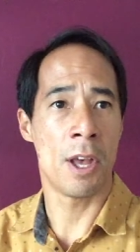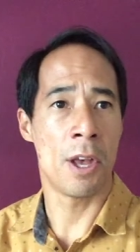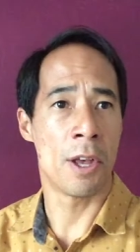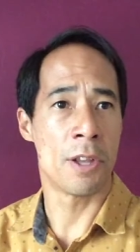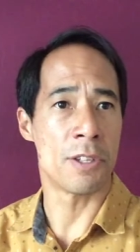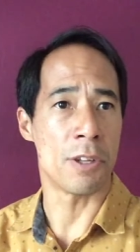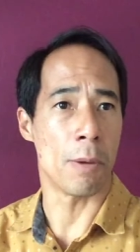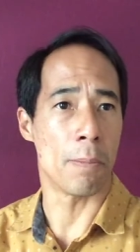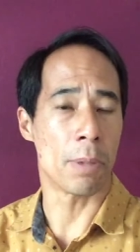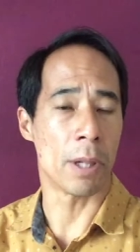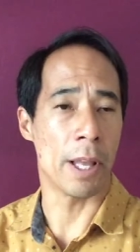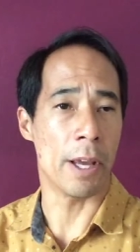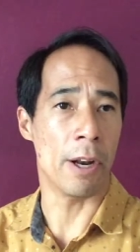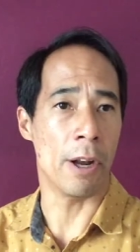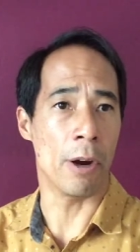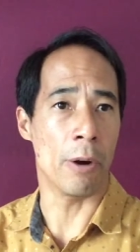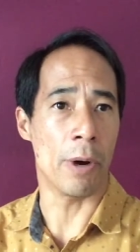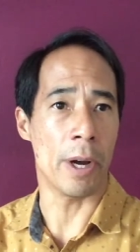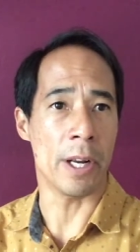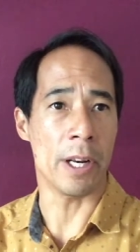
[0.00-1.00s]
so
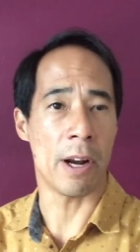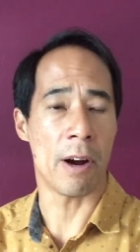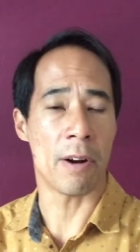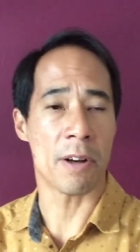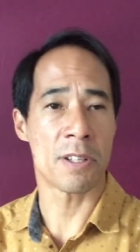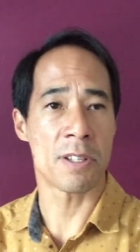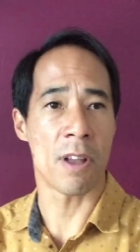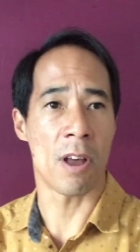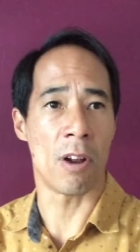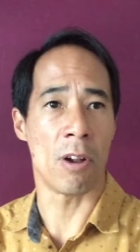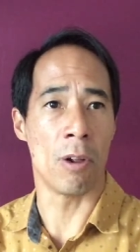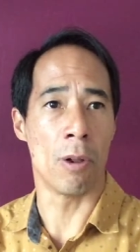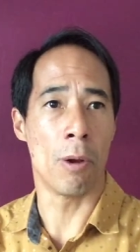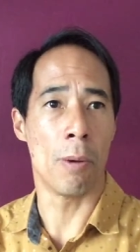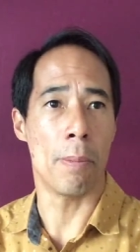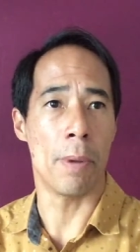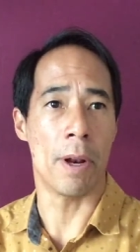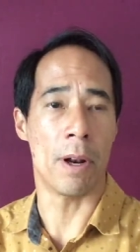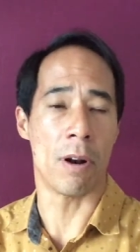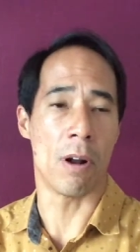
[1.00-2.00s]
Plato and Aristotle,
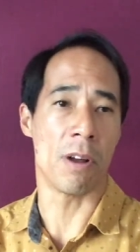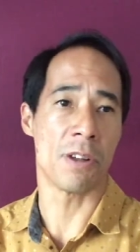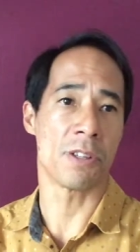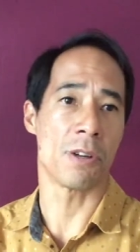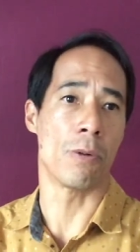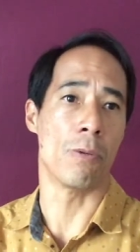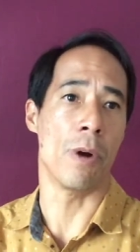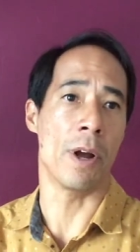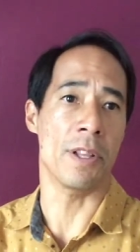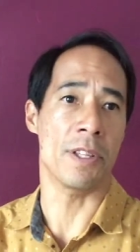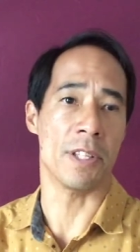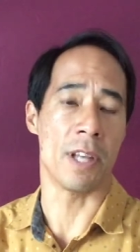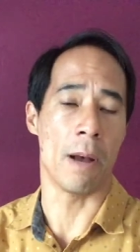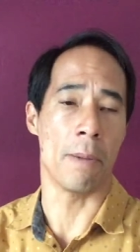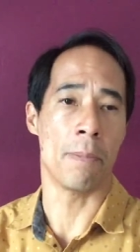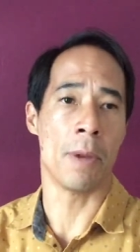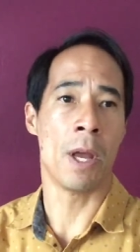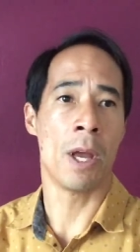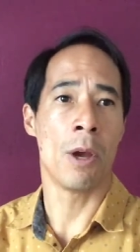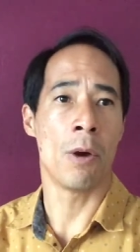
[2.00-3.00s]
but it also runs
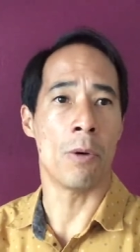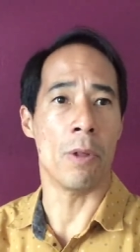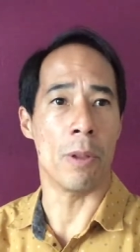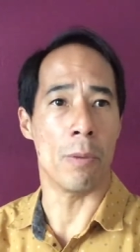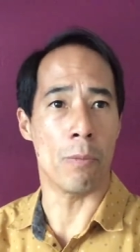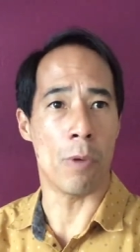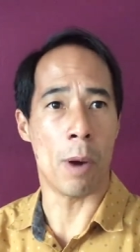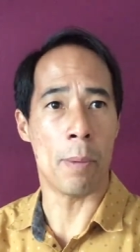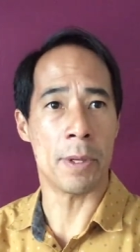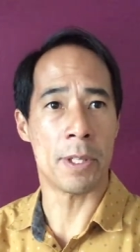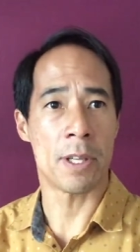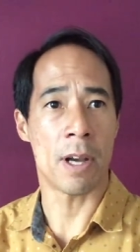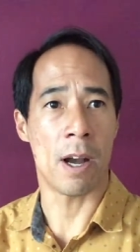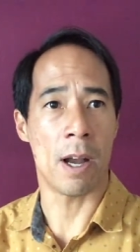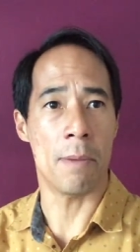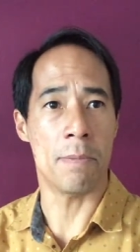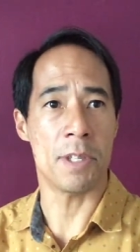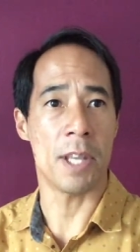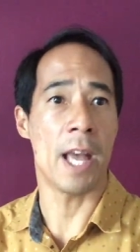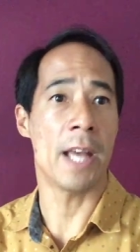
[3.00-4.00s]
up in the Roman
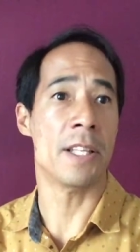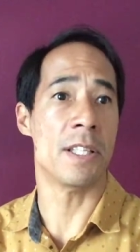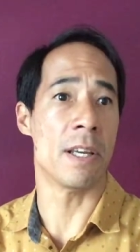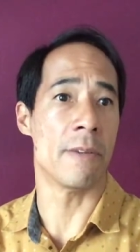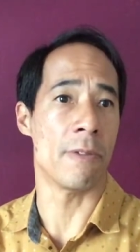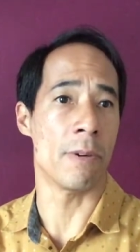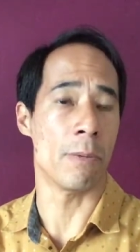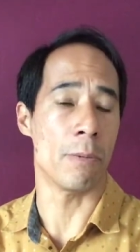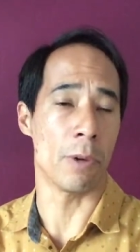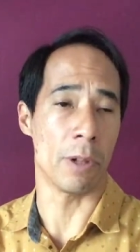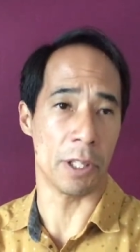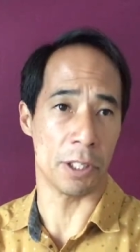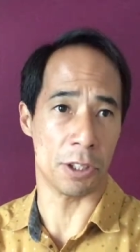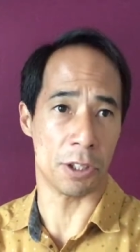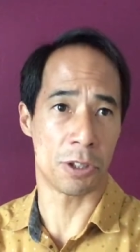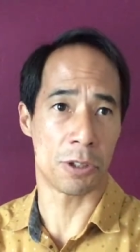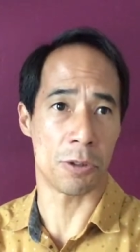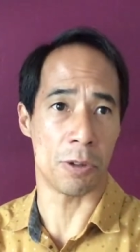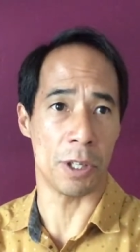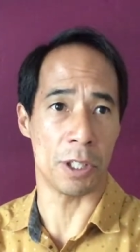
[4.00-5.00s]
times and different religious
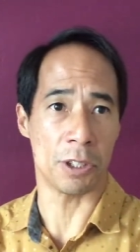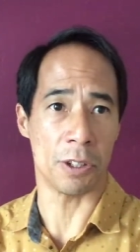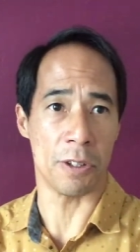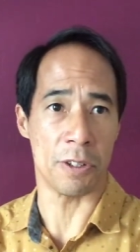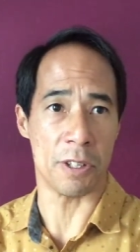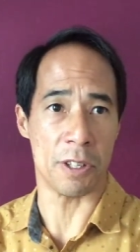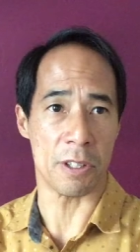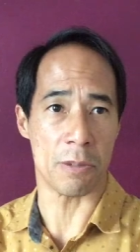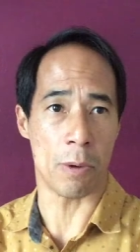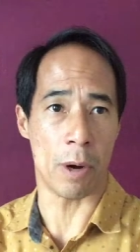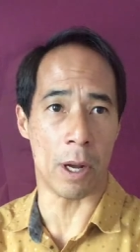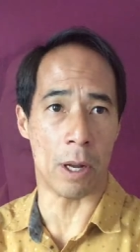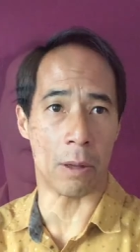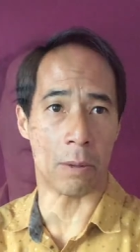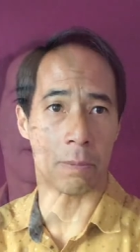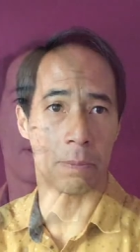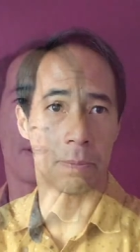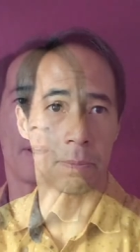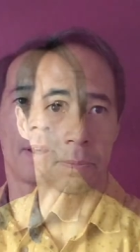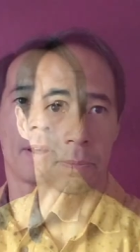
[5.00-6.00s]
traditions as well.
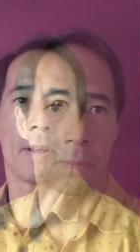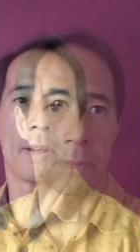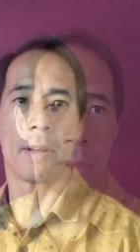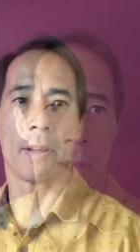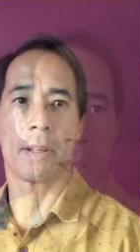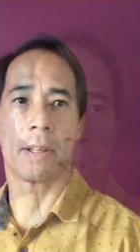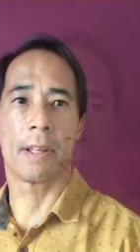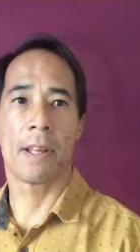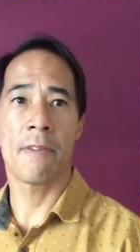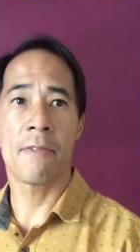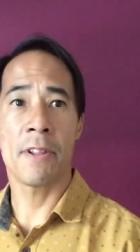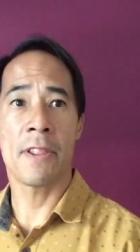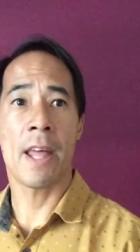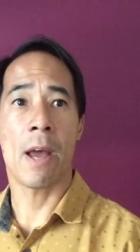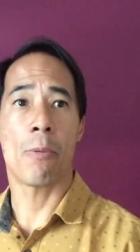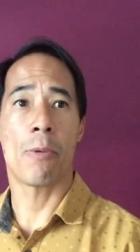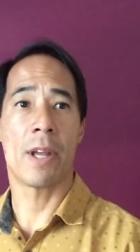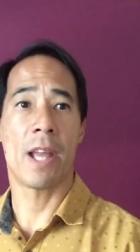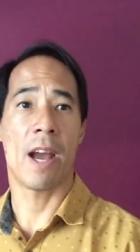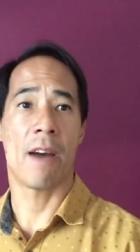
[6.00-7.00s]
Given
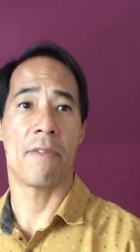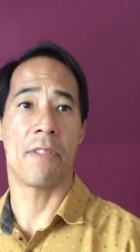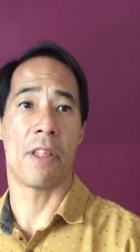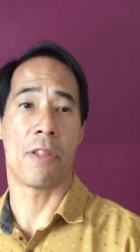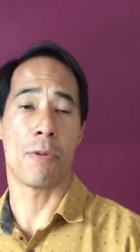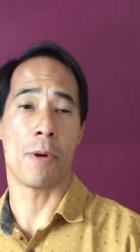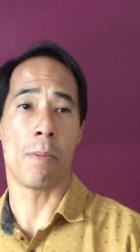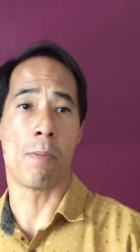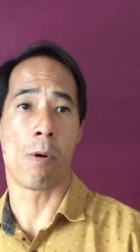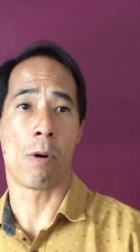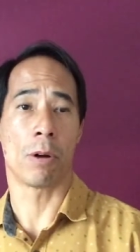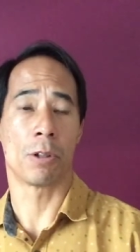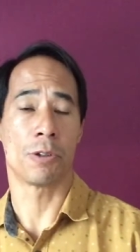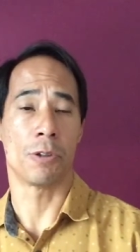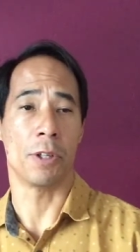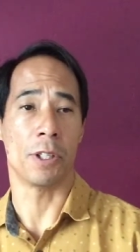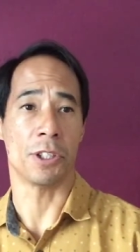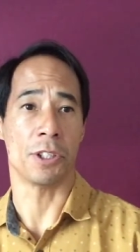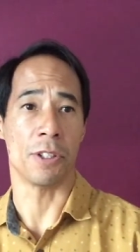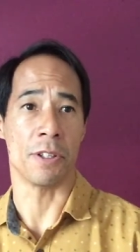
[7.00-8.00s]
that we have the three moral
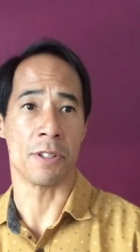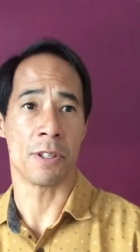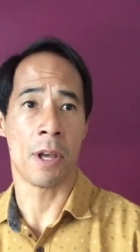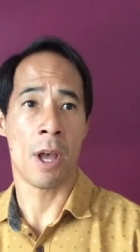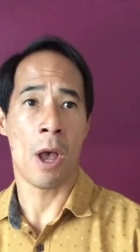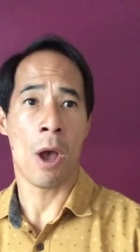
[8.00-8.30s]
traditions,